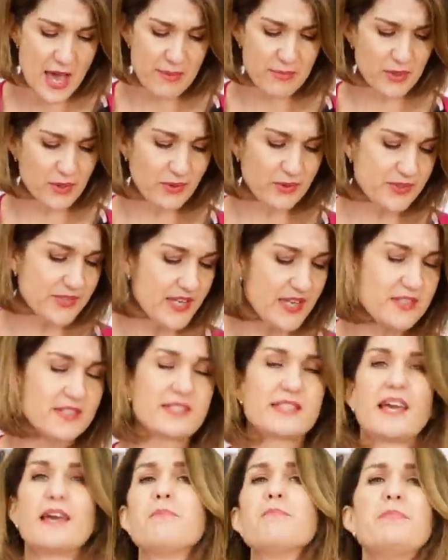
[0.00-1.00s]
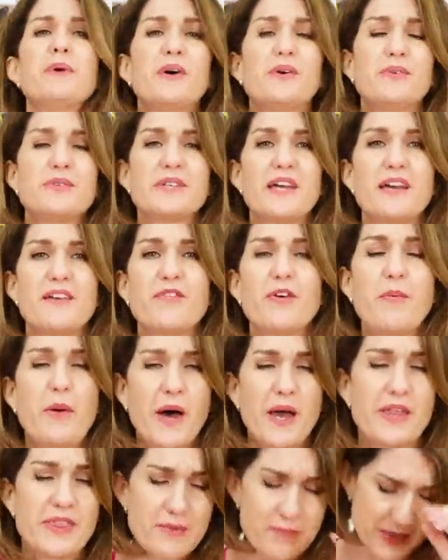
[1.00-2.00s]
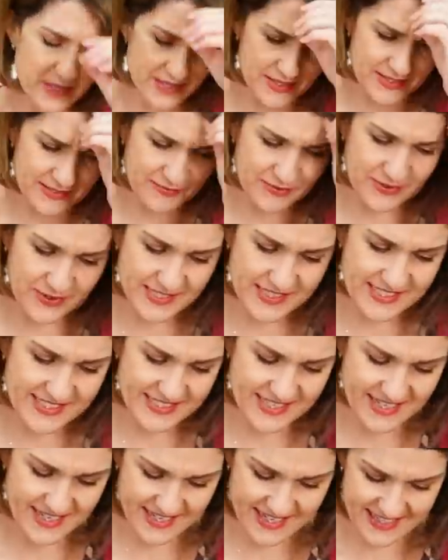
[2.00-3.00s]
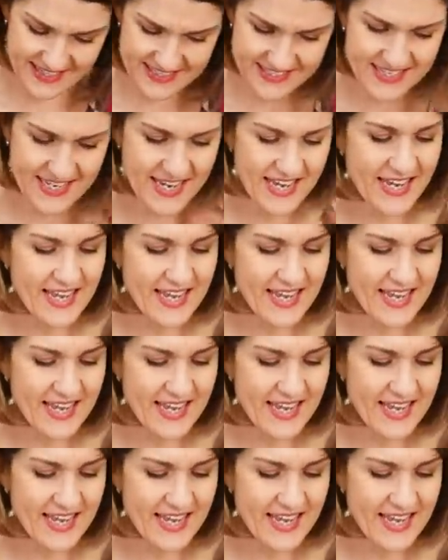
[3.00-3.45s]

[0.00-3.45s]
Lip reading: but also just getting bowled over by the beautiful designs.